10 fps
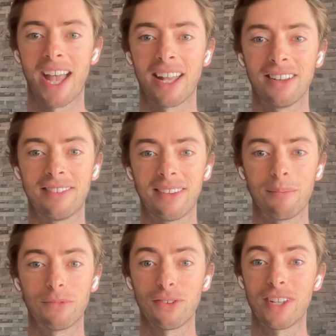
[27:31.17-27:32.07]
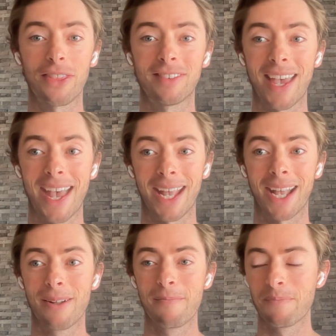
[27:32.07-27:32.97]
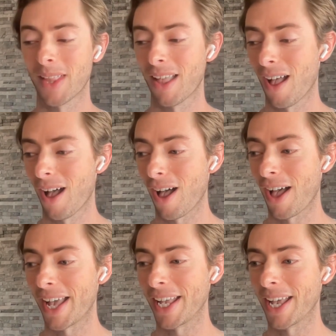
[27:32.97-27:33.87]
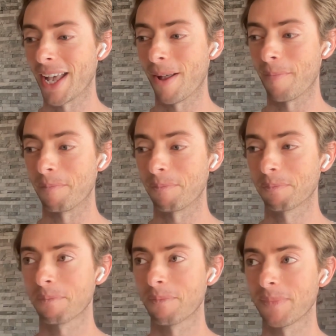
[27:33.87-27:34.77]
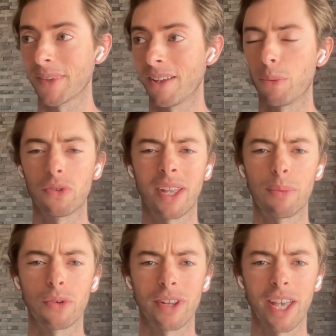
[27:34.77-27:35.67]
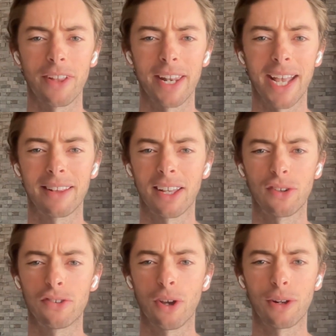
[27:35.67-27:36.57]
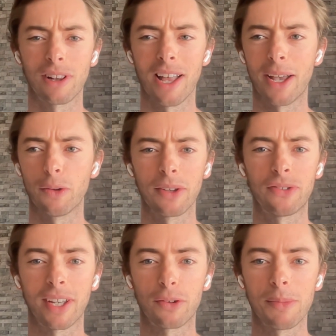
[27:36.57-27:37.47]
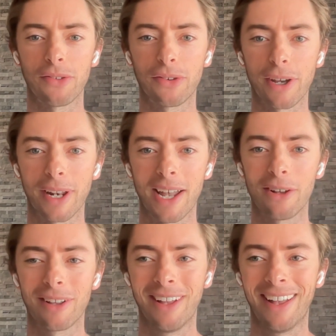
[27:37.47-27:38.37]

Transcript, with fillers: and um, just the other day, I um, it was it wasn't the other day. That's a total lie. It was about six months ago now.